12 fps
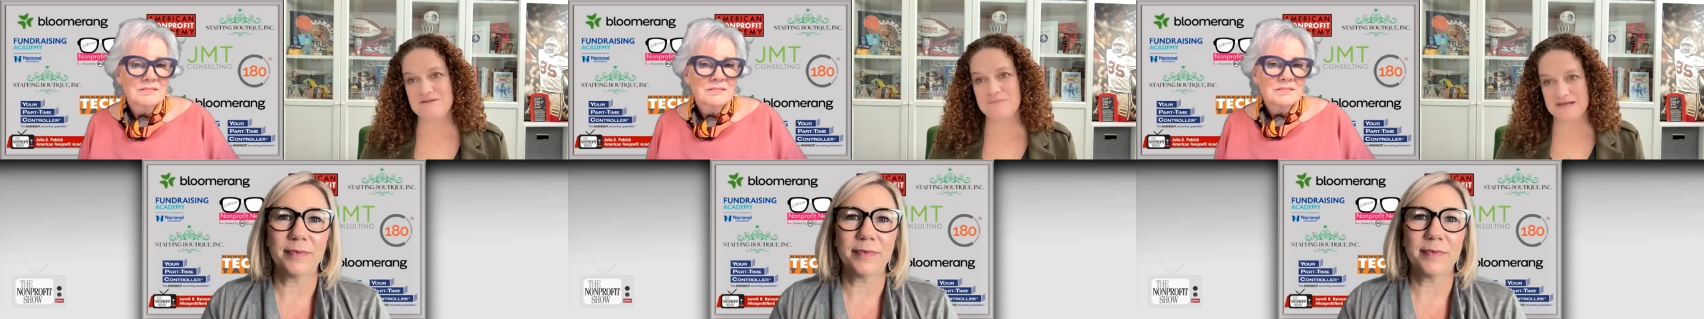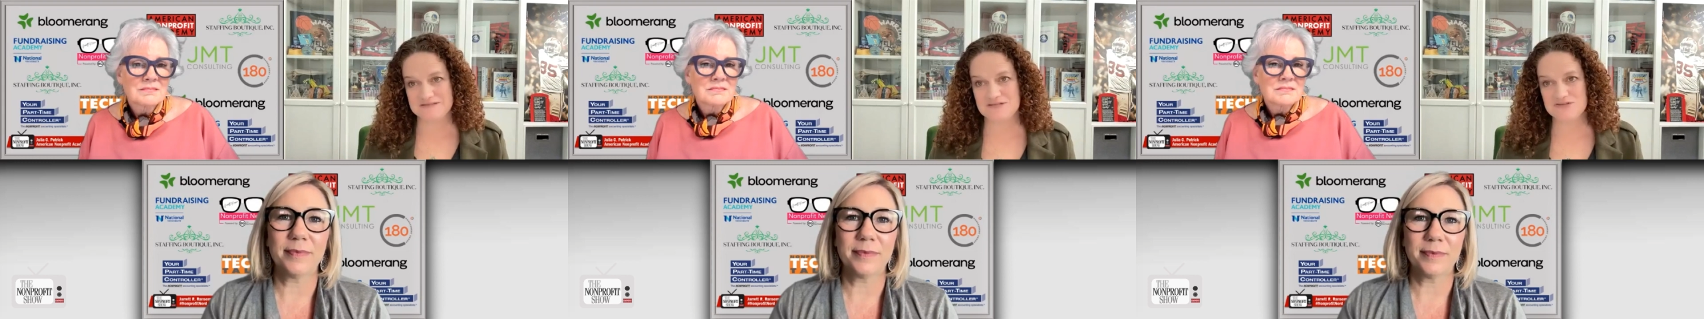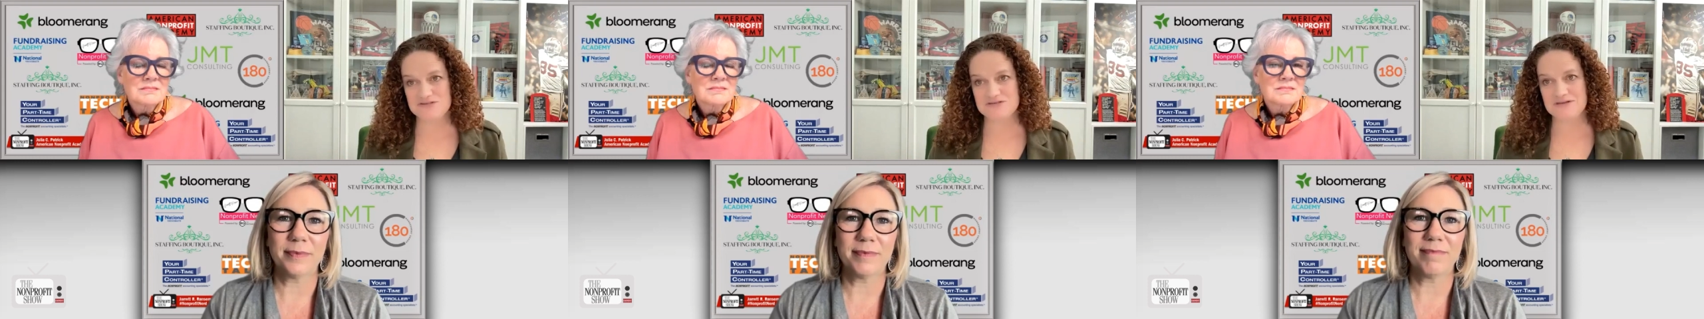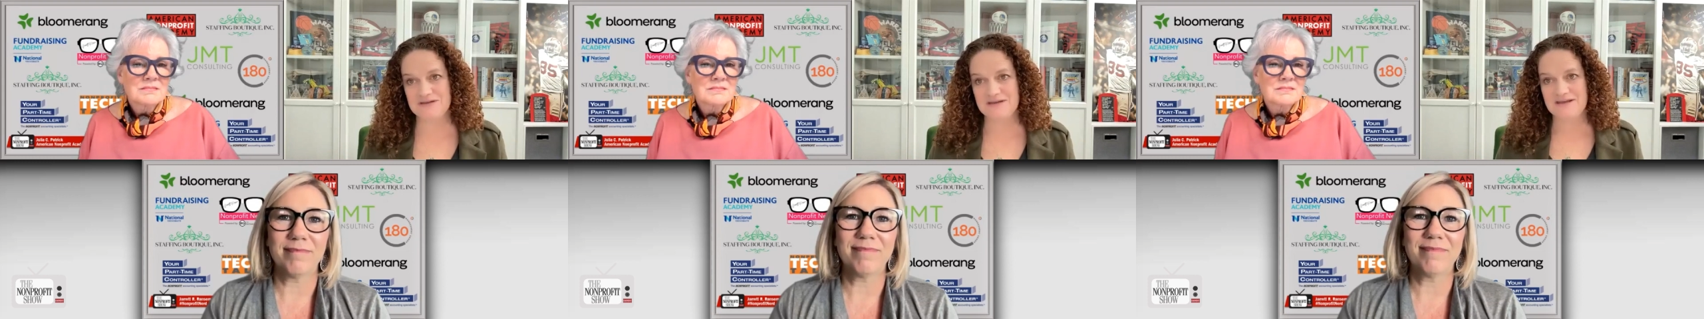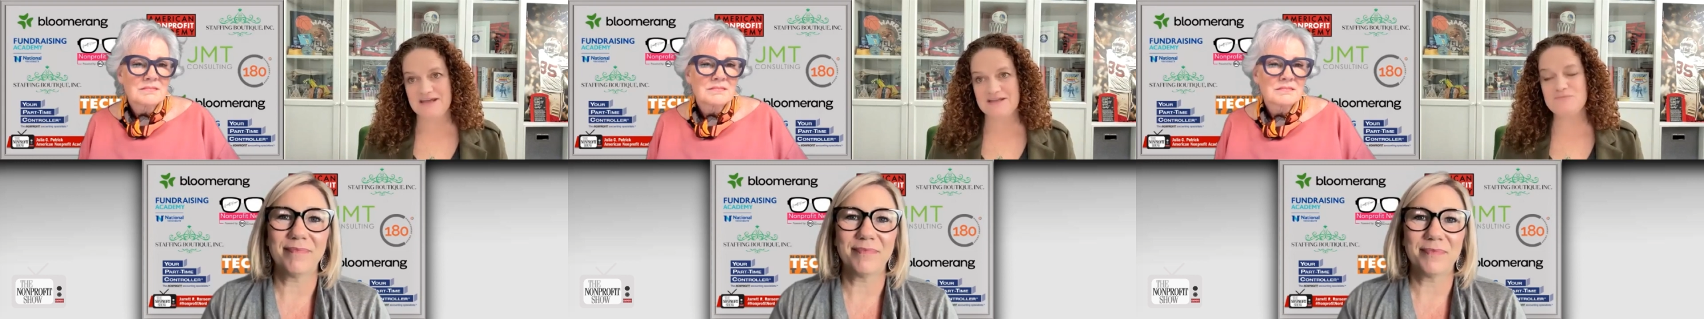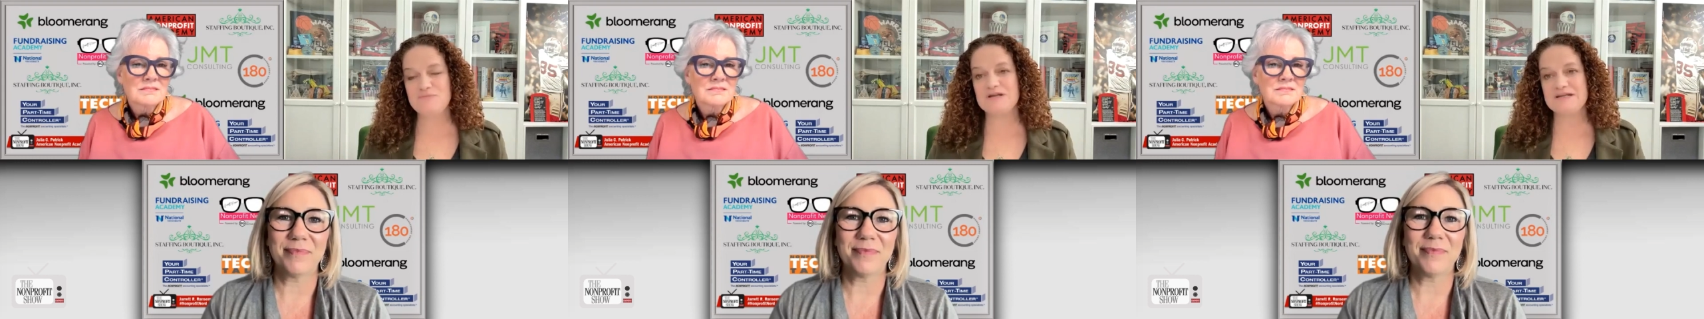Speaker 1: the message and
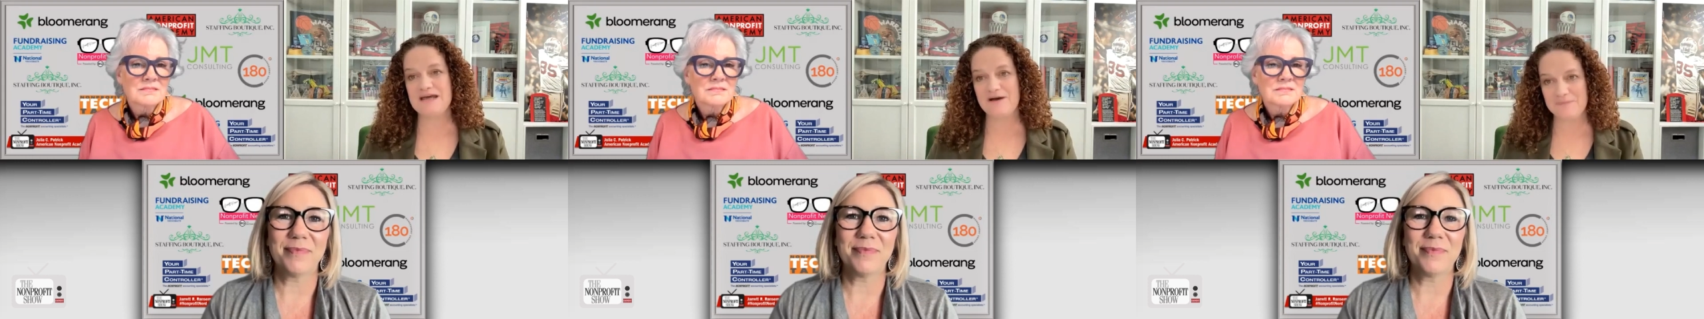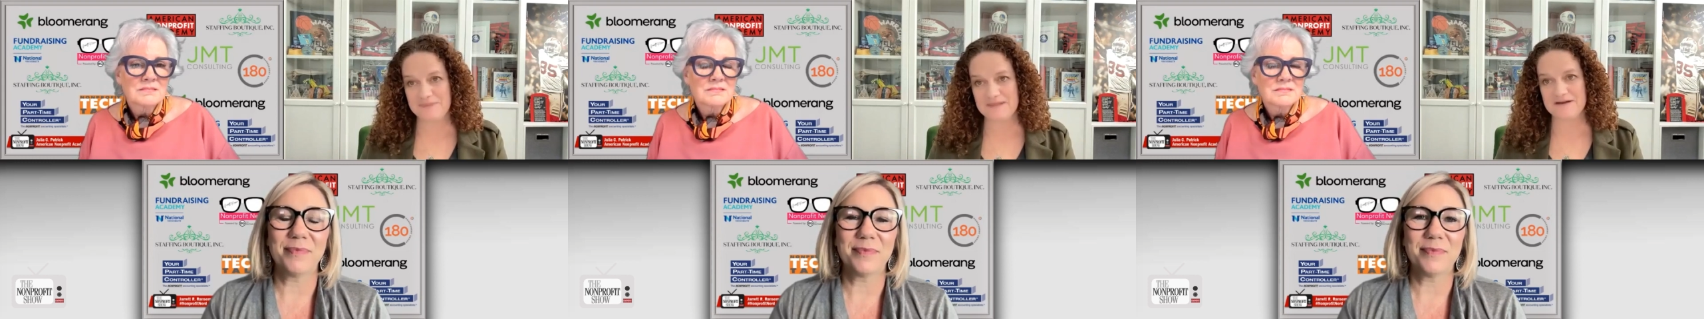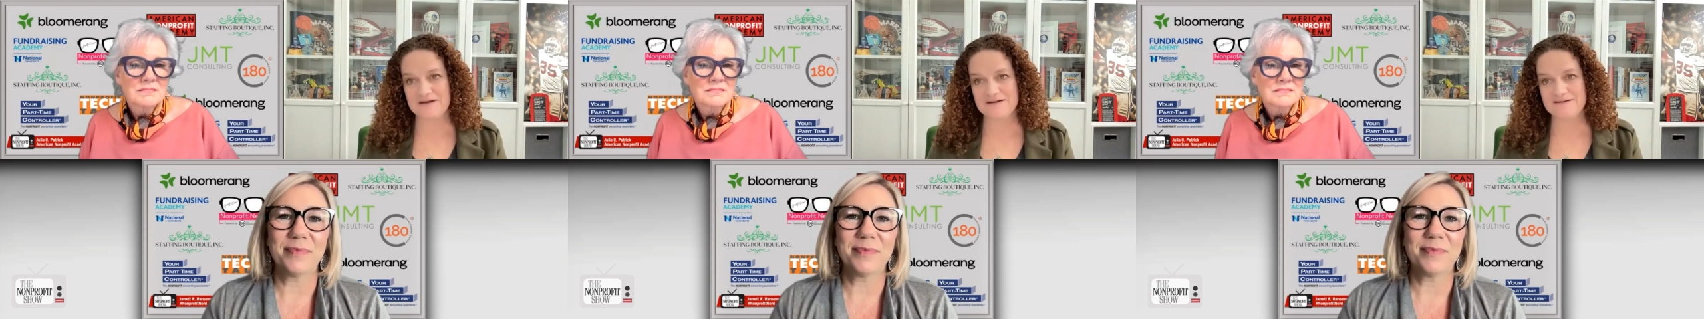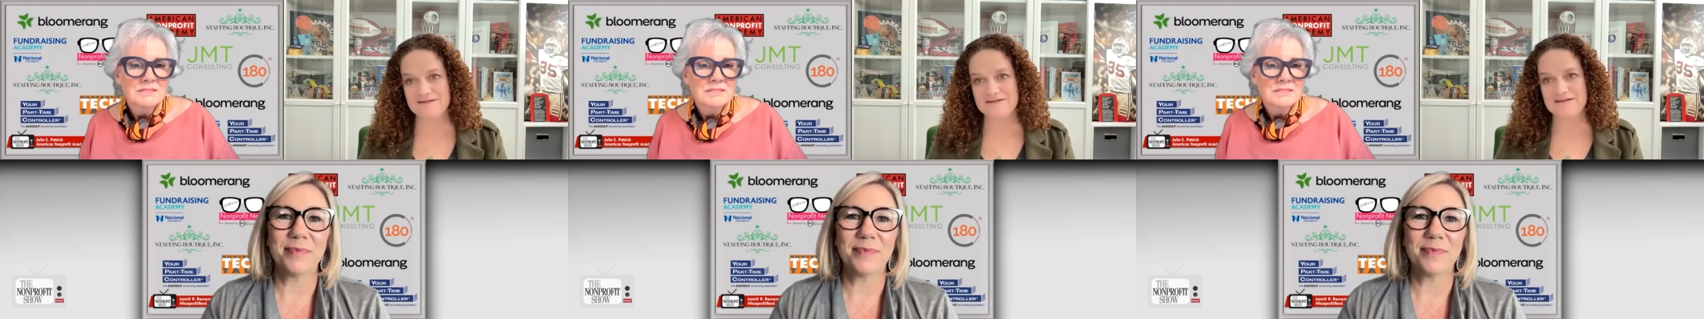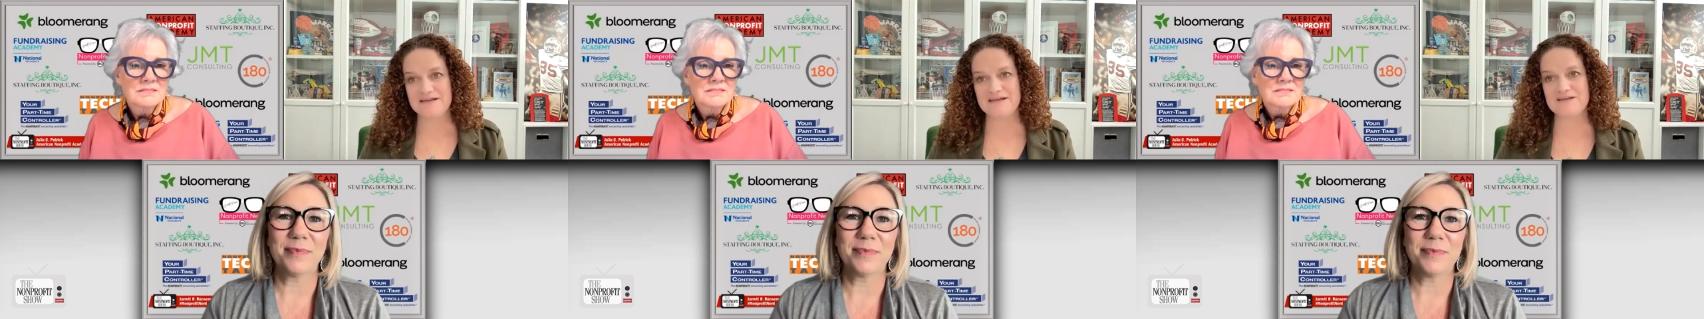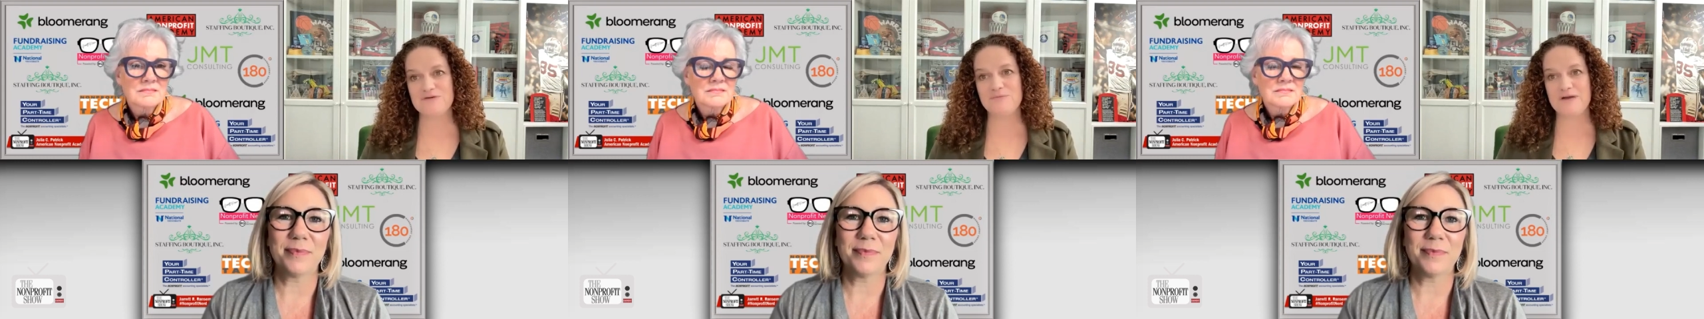to put it out there
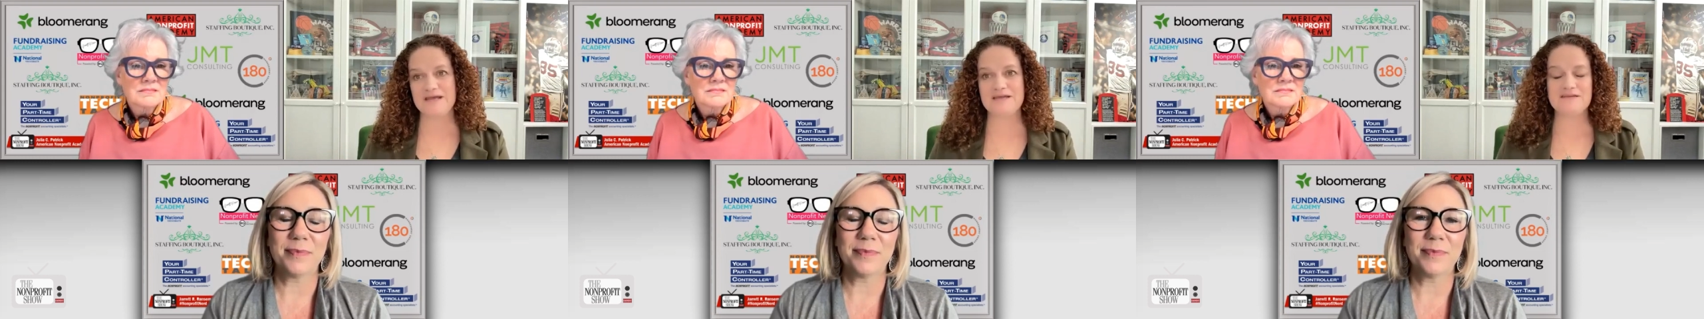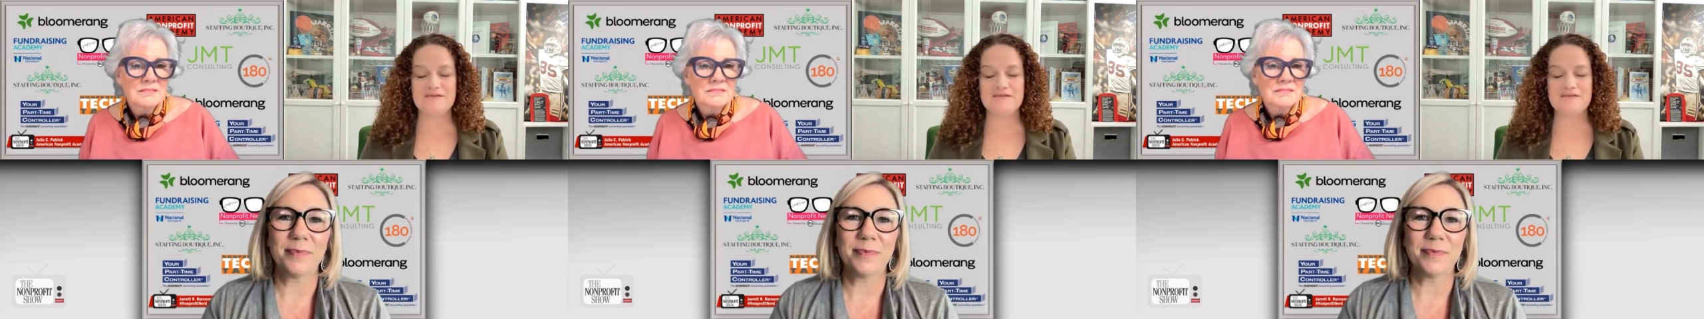in a way